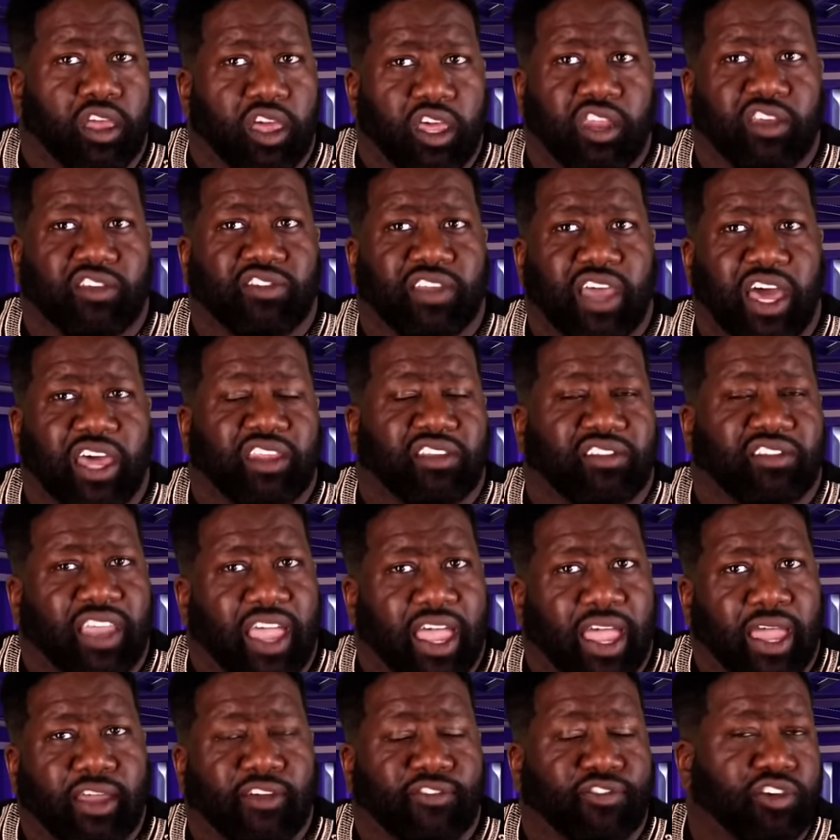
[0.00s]
It is not a
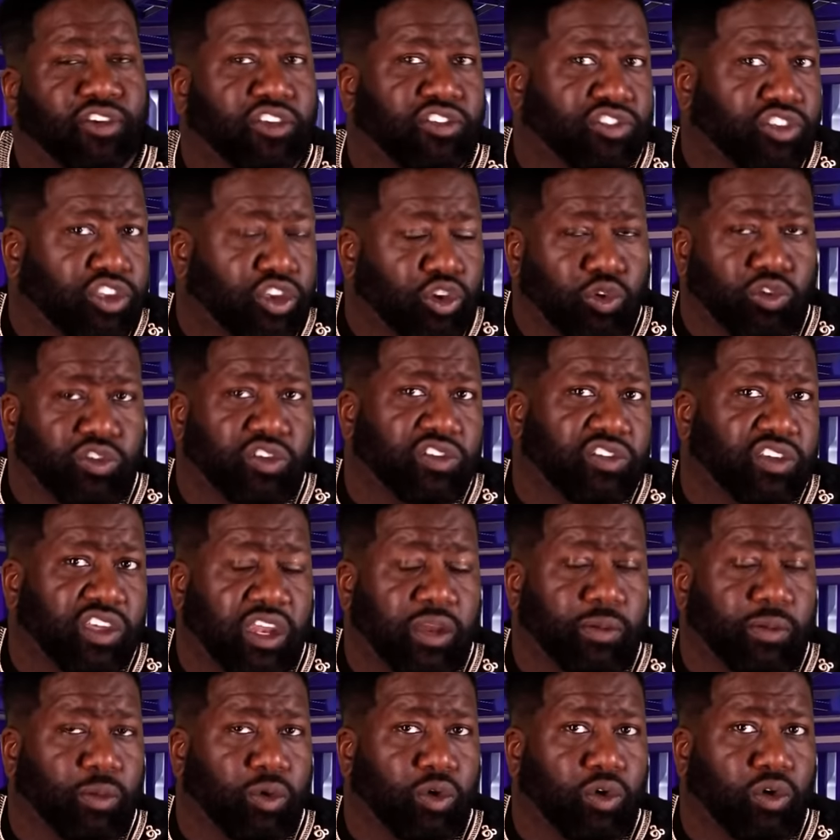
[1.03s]
time for excuses
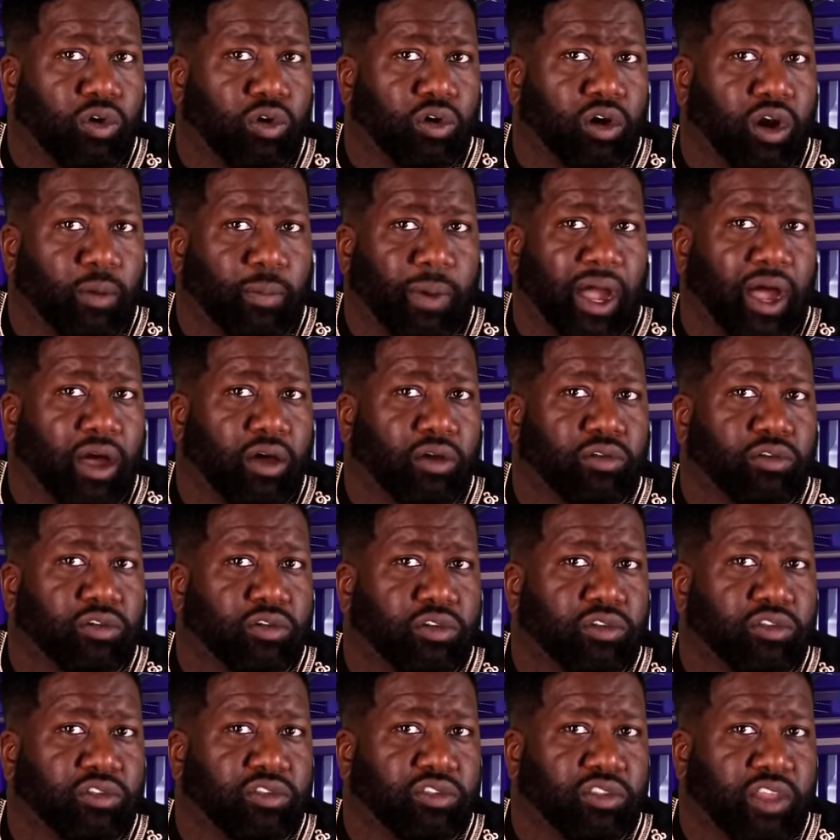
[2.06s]
anymore about
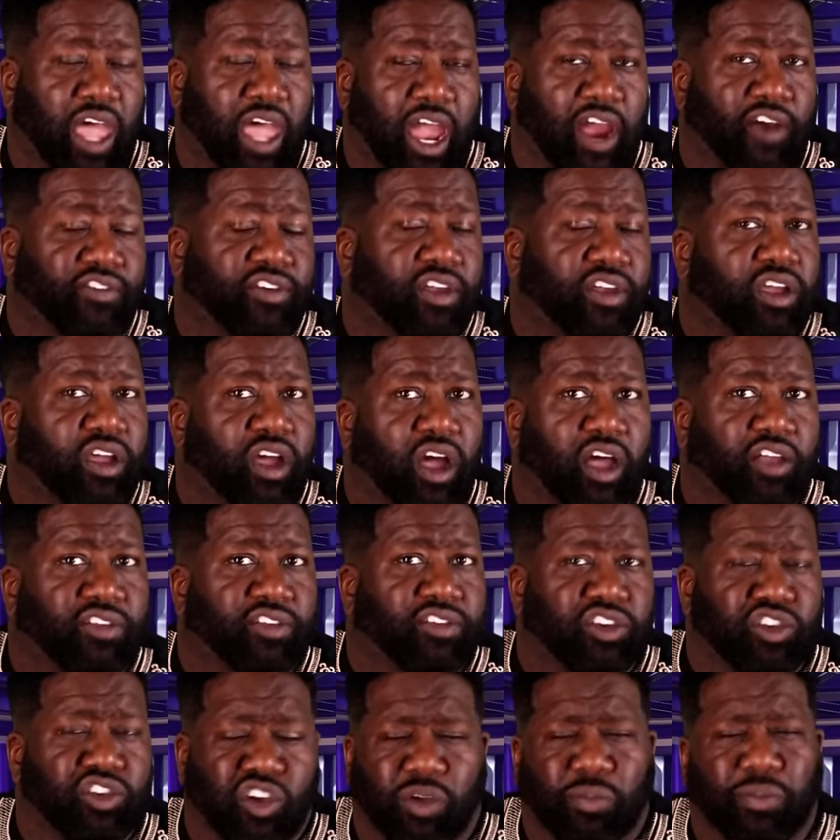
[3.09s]
the African
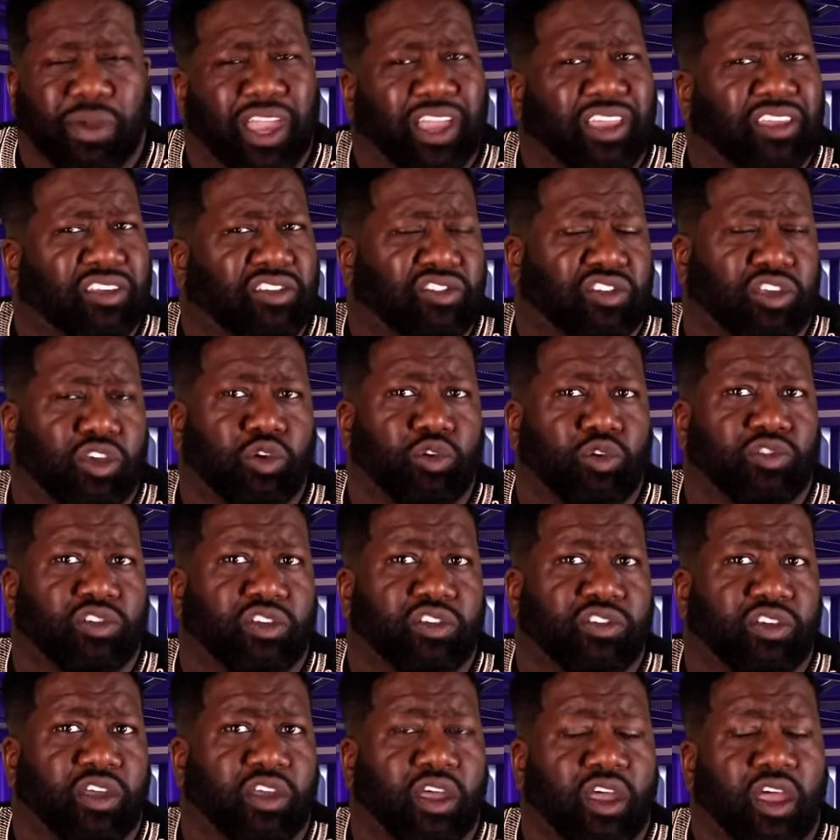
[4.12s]
continent. You can make
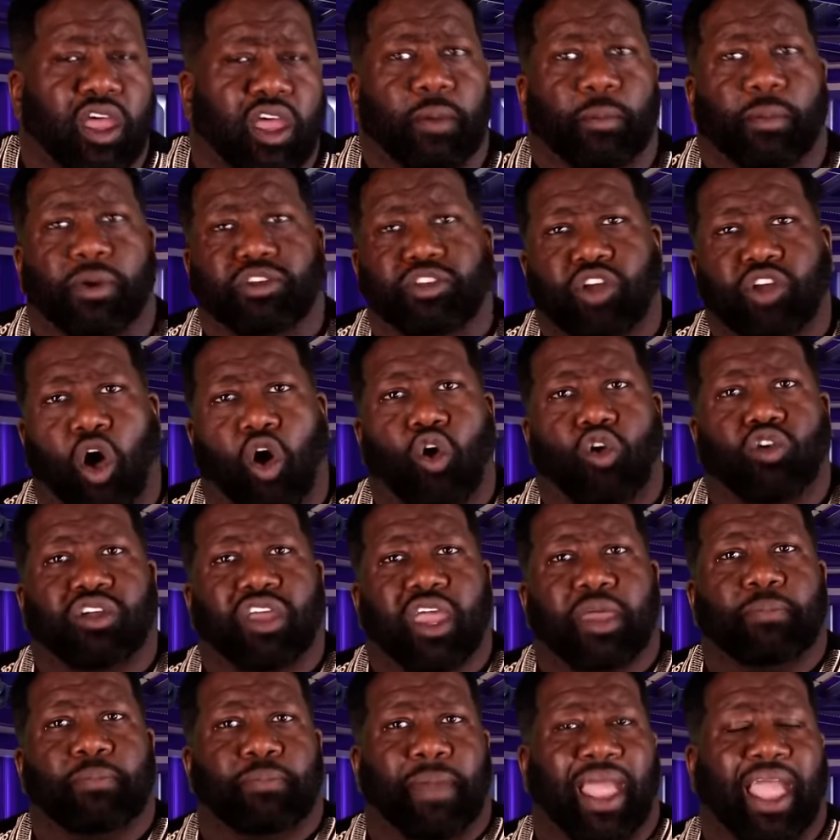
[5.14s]
excuses, but don't
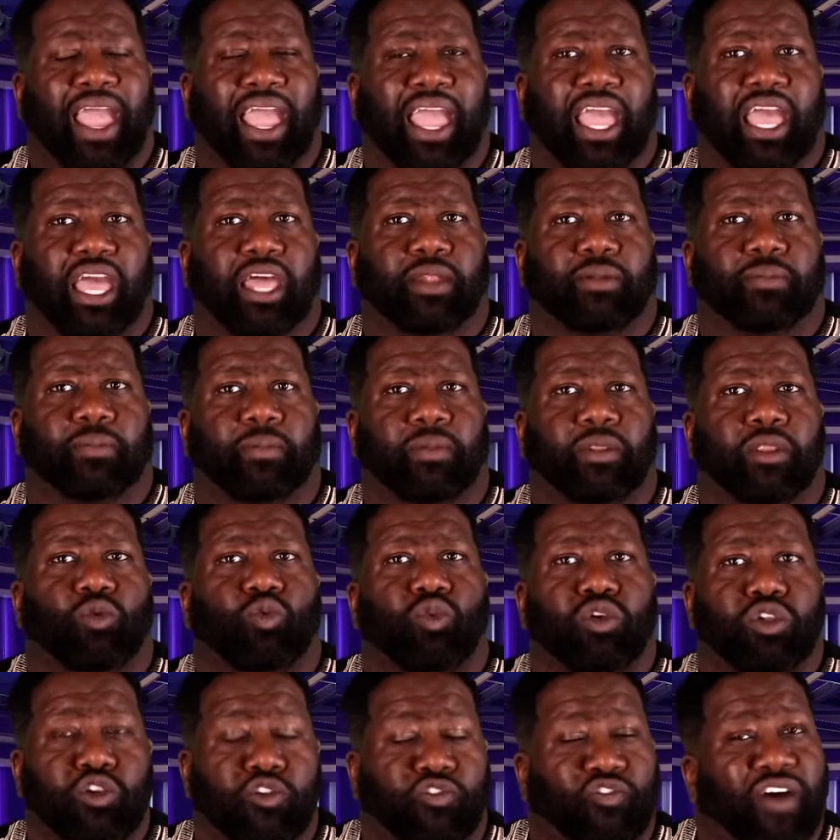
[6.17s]
get mad
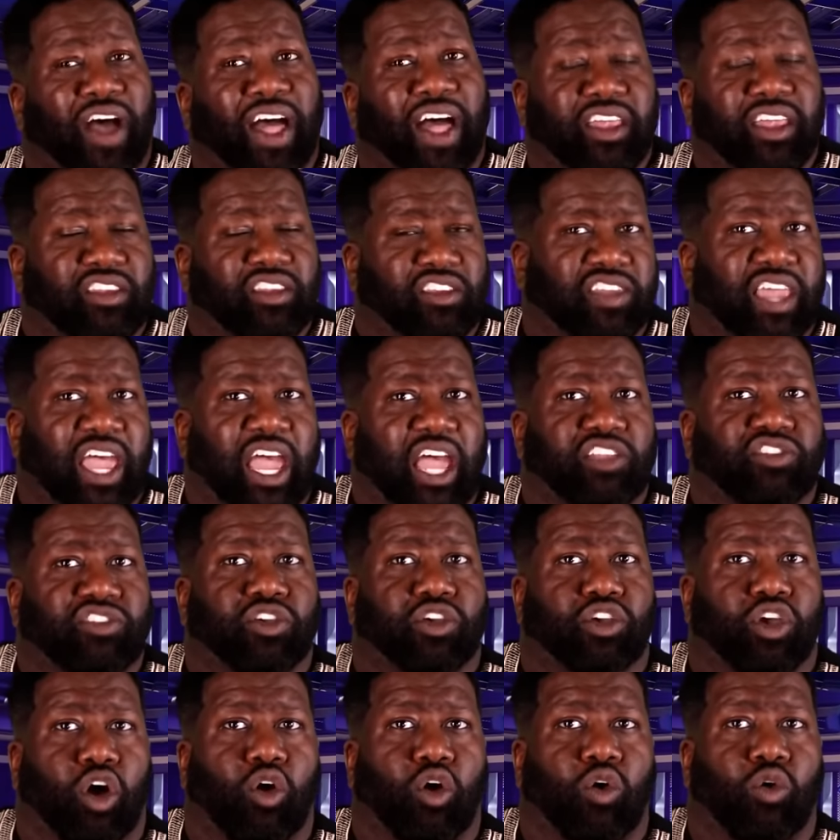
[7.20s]
when you finally decide
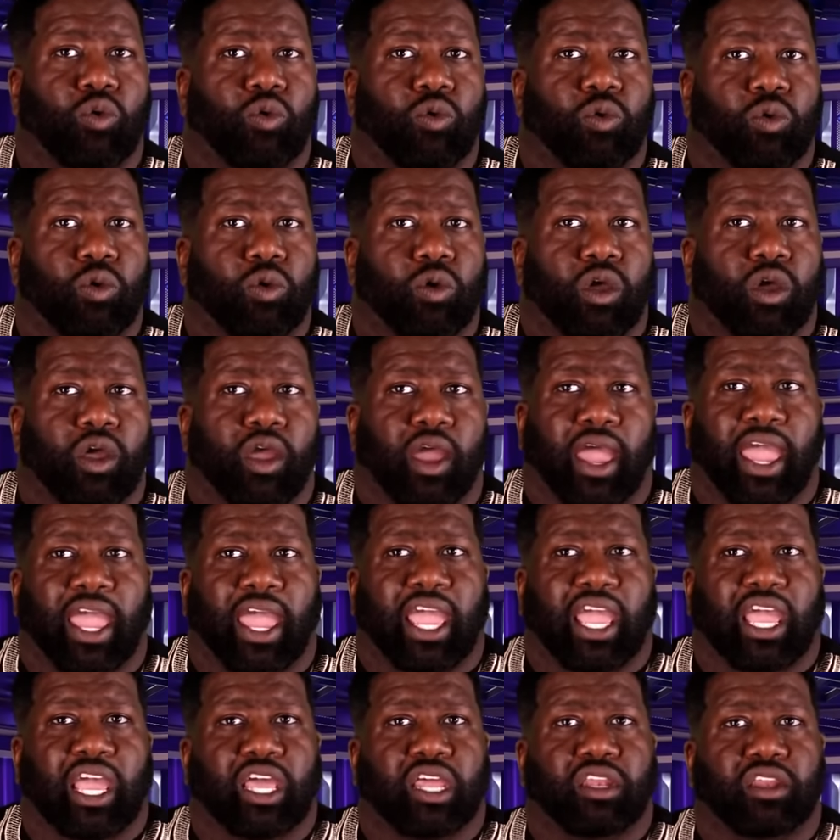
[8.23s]
to go
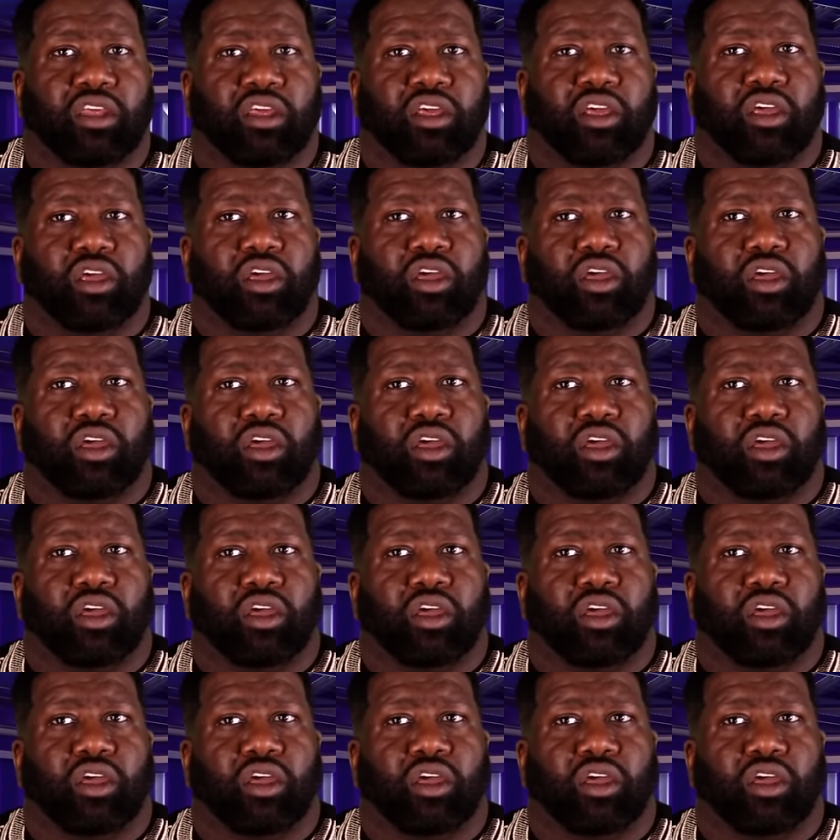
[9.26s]
and